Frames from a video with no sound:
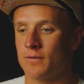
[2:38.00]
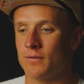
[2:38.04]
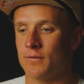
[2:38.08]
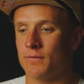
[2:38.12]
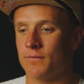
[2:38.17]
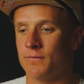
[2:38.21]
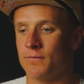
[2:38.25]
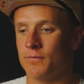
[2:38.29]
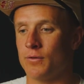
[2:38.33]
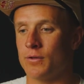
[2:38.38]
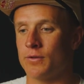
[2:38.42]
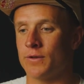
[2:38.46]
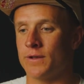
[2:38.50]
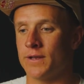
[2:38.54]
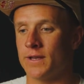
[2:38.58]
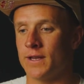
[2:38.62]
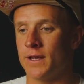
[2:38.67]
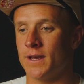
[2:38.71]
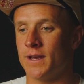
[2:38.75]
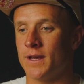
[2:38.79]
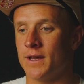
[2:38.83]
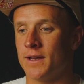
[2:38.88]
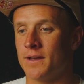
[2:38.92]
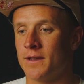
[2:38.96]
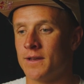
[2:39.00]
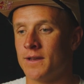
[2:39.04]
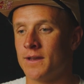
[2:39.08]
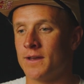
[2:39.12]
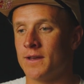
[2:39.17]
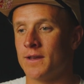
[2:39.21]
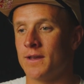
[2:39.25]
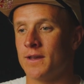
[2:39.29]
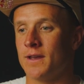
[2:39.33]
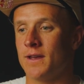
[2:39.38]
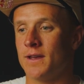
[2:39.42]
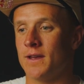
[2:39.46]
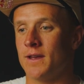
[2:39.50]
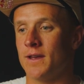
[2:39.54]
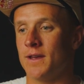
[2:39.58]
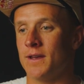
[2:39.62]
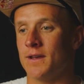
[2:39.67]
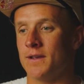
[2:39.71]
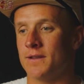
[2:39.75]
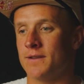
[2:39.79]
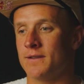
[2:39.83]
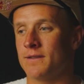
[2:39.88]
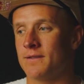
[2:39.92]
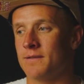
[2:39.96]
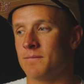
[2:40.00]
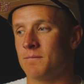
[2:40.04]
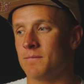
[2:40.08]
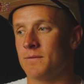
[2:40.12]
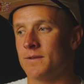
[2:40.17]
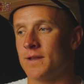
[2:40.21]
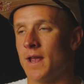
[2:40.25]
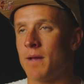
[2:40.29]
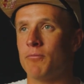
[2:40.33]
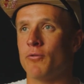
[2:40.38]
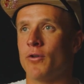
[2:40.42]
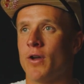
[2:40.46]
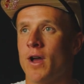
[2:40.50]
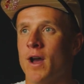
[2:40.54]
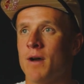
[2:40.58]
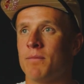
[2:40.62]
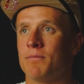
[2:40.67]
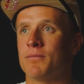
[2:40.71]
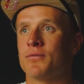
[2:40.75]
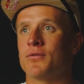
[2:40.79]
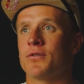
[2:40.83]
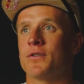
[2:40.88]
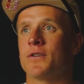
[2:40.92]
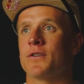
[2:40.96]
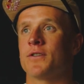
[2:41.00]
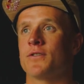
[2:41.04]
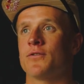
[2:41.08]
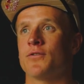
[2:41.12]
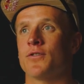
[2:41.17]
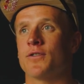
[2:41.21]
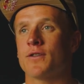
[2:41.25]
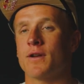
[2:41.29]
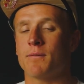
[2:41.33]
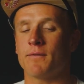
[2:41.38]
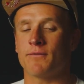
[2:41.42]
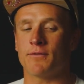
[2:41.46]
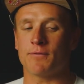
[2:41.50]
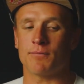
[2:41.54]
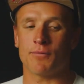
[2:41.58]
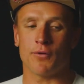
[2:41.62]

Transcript: sort of following the uh, stepway up to the top of the